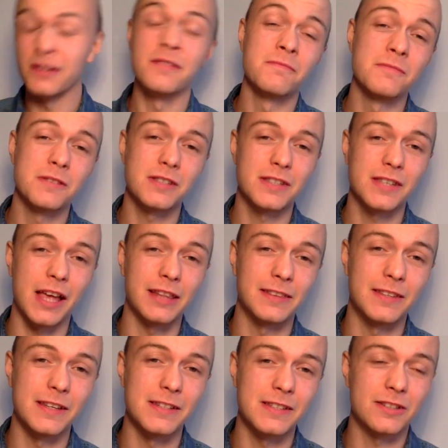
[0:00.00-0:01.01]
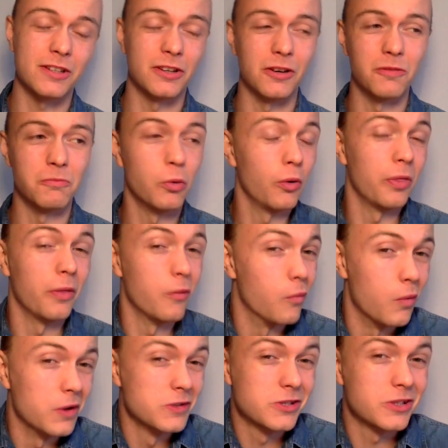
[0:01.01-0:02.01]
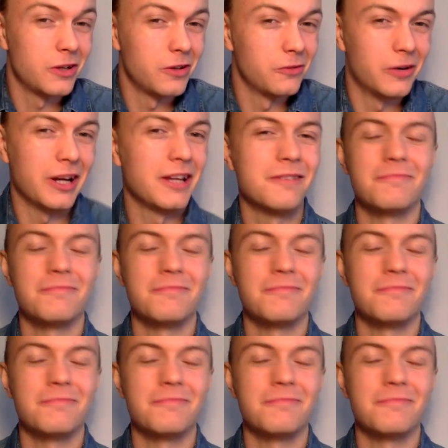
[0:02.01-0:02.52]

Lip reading: said this, you know, more than once already,